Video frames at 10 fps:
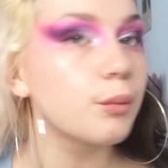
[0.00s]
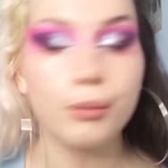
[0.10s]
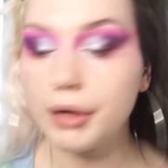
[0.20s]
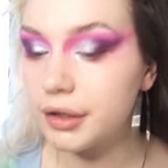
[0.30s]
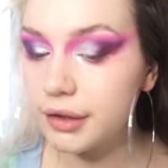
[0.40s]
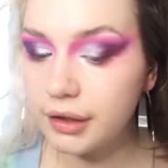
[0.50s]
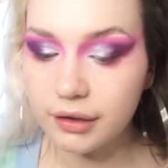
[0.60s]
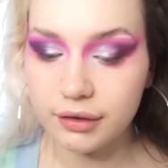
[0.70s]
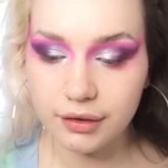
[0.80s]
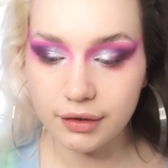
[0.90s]
But yeah,
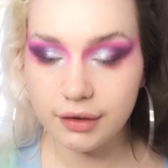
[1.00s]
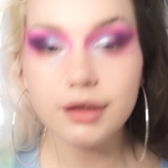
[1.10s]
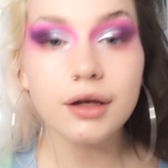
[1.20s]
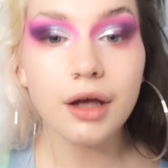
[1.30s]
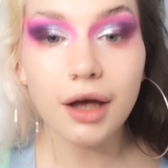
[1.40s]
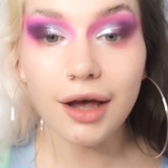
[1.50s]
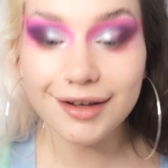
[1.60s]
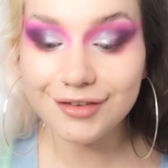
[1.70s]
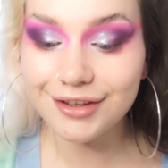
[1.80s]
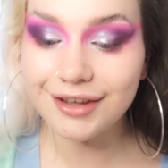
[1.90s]

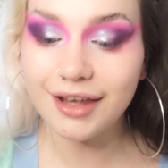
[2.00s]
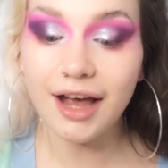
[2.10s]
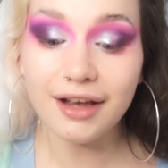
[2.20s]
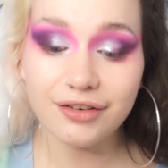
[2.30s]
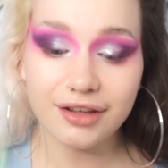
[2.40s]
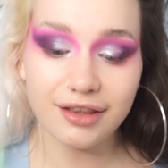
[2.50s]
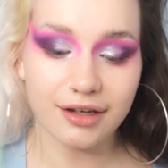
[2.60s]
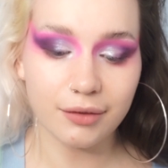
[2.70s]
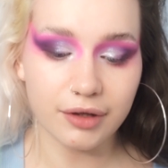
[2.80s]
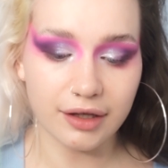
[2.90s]
I actually think
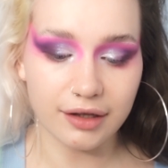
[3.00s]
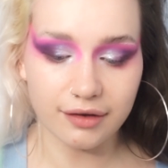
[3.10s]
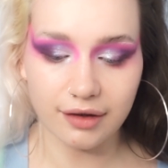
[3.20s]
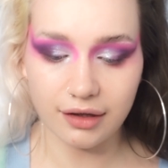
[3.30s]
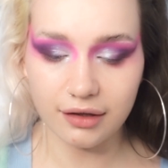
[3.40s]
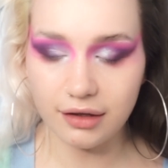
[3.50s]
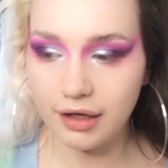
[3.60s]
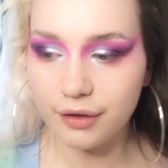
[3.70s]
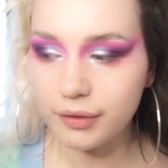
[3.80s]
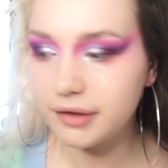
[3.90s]
I would get this again.
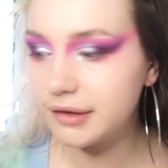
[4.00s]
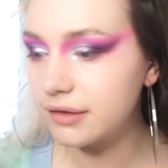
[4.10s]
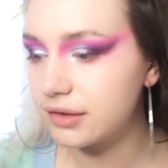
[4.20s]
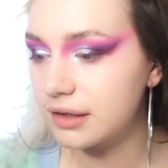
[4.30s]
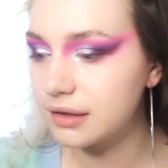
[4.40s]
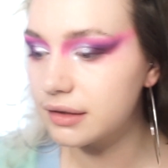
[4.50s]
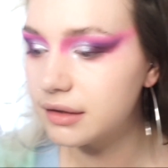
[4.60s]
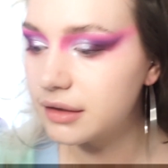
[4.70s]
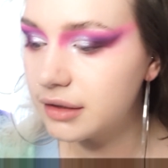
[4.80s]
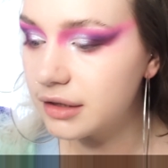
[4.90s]
I hope they still sell it.
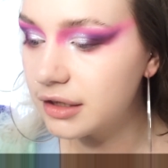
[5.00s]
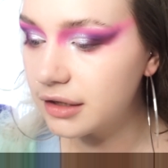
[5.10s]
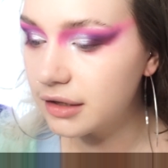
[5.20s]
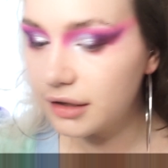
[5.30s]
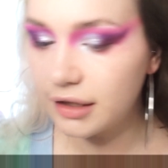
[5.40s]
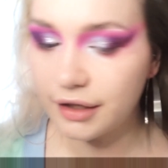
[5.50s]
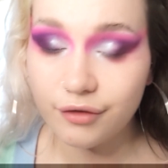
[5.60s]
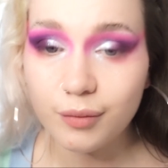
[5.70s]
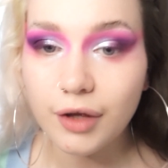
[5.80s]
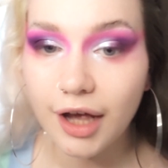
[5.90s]

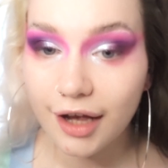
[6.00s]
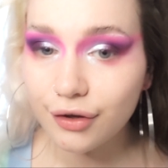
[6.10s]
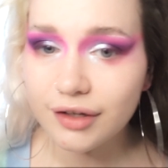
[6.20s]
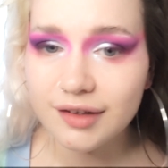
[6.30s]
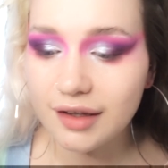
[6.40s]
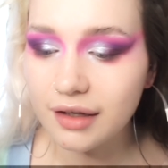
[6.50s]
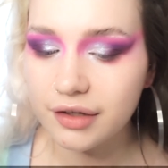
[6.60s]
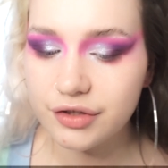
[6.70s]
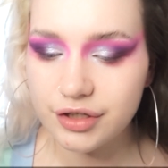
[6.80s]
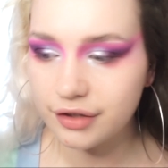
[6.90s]
I got this like
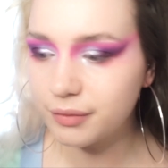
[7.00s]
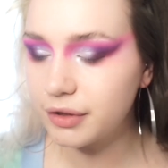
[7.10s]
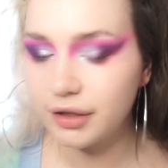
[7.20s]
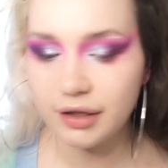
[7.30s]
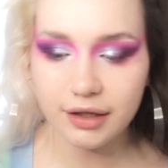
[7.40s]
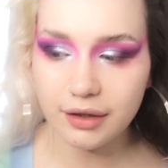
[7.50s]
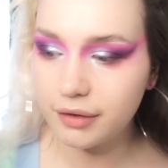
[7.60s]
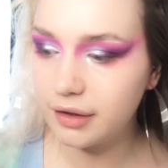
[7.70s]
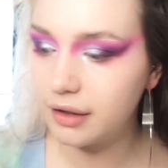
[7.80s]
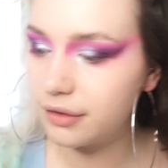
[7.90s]
last year. It's probably like out
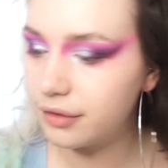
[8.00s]
of date or